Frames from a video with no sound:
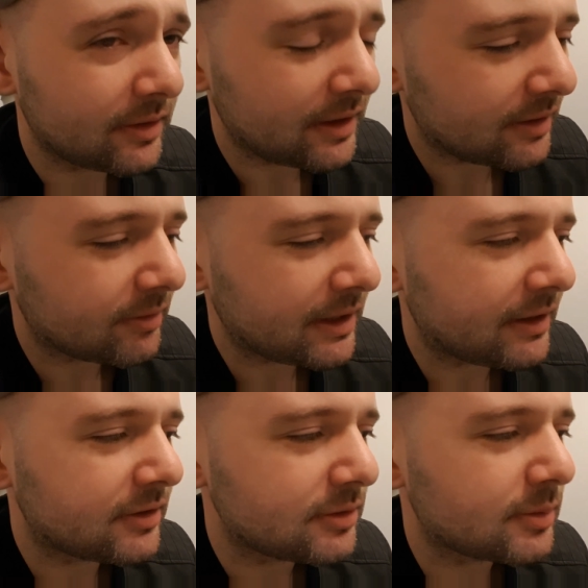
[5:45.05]
they
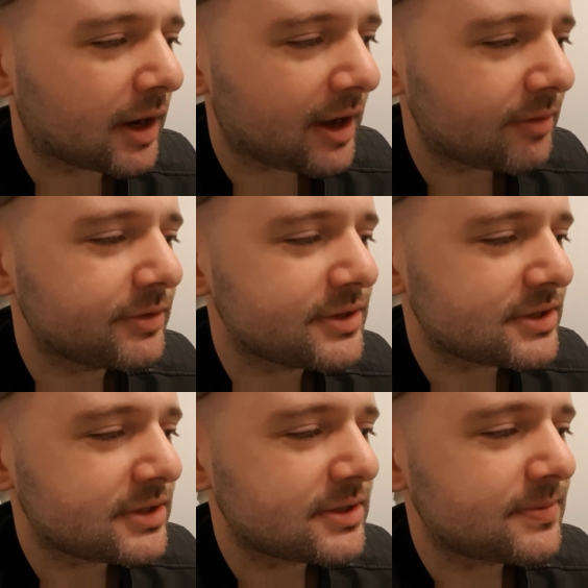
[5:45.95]
really do have
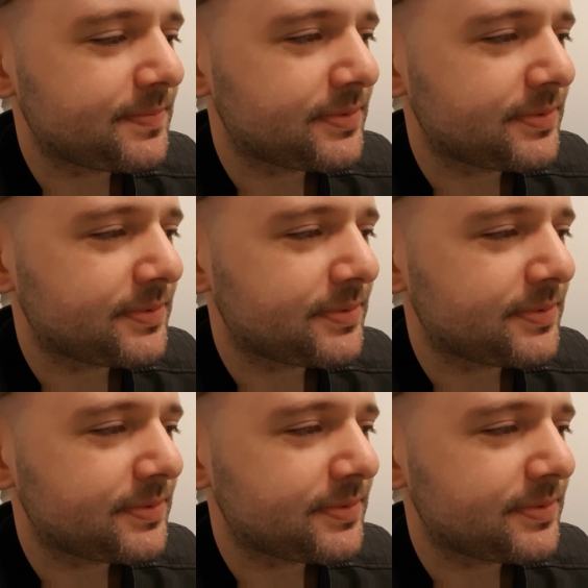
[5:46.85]
this